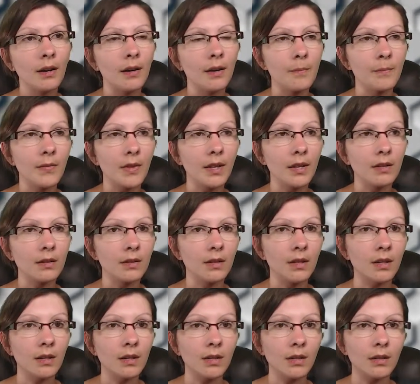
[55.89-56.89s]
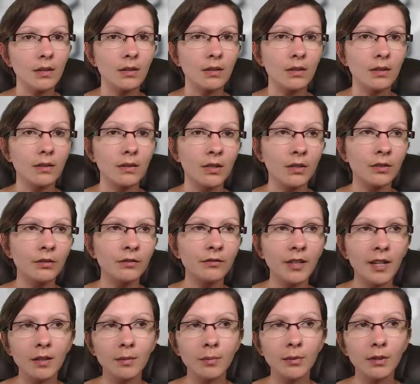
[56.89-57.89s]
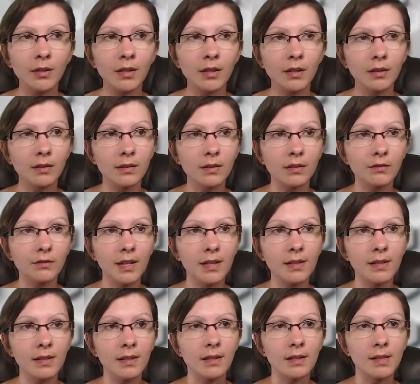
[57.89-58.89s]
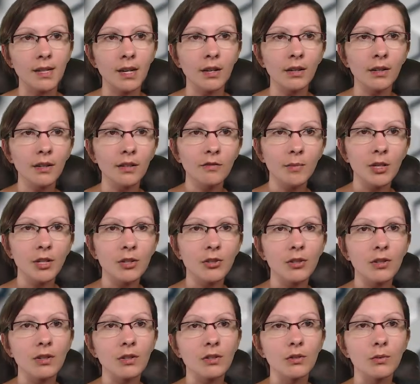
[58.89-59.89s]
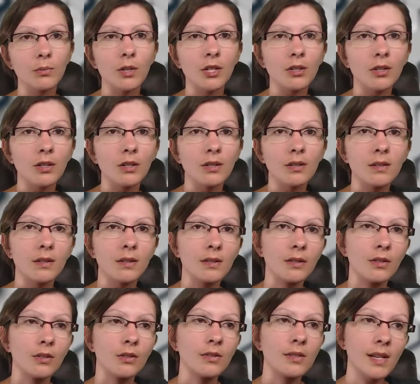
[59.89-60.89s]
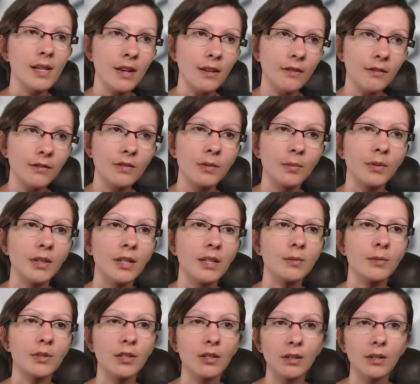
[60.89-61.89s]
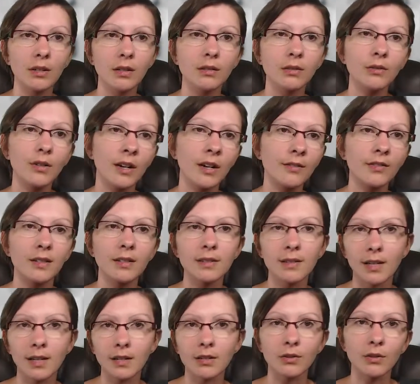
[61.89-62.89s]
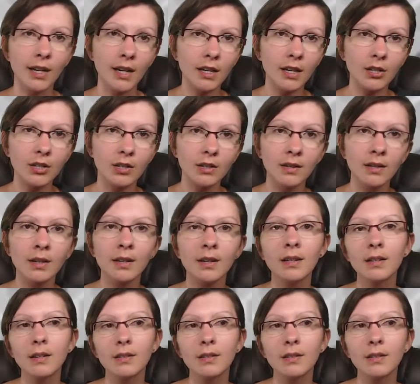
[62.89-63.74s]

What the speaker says: The Digital Fact Book defines it as the area of picture into which it is considered safe to place material, graphics, text, or action